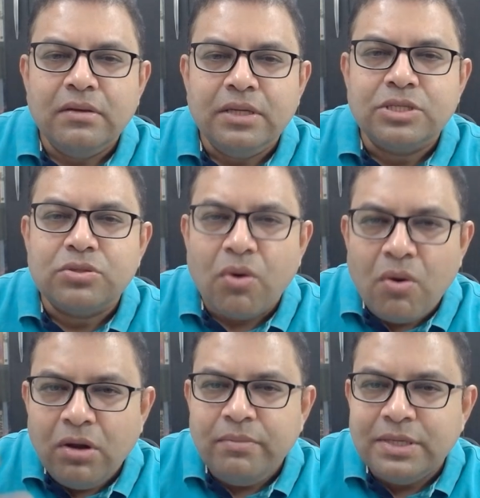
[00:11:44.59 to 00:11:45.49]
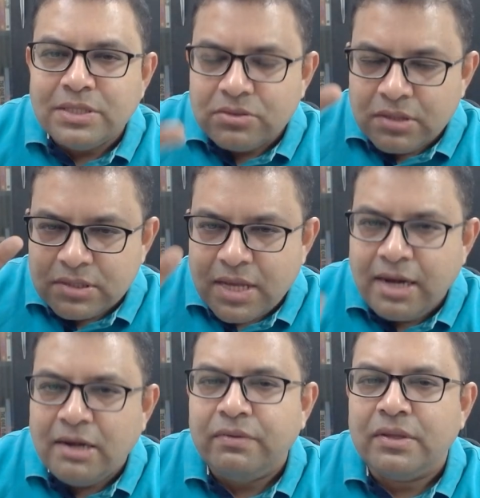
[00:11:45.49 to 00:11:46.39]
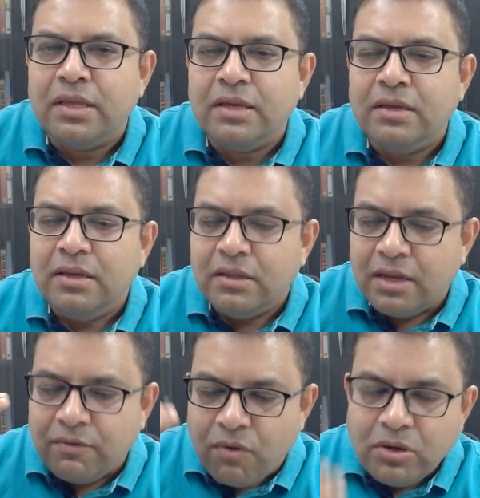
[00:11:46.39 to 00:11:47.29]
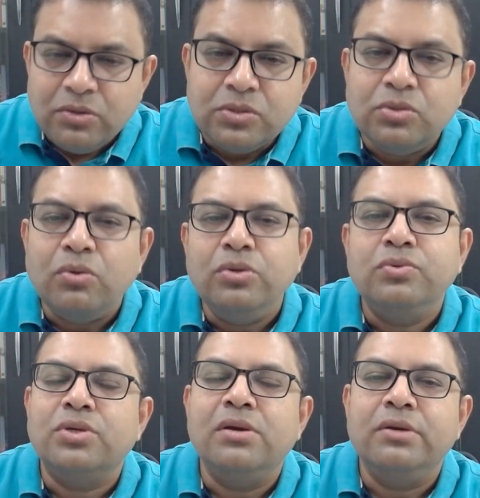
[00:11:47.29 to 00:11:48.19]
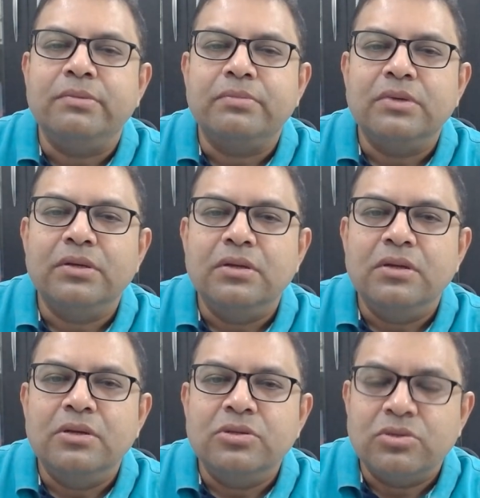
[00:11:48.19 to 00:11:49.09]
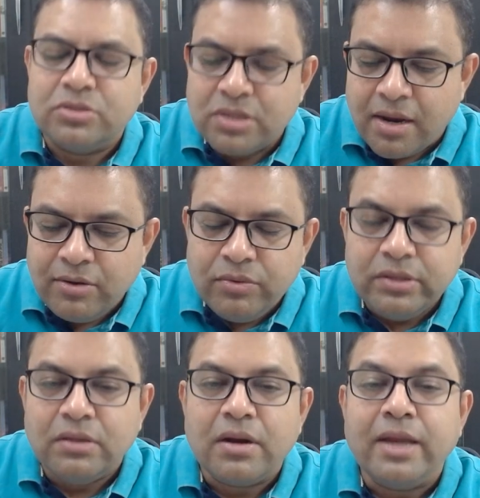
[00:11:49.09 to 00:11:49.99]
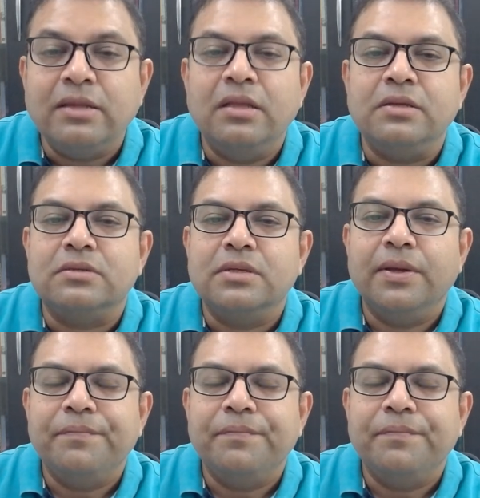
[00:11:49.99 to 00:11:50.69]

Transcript: It's all basis on the scientific thing that what you sow, you shall reap. So start doing the right things.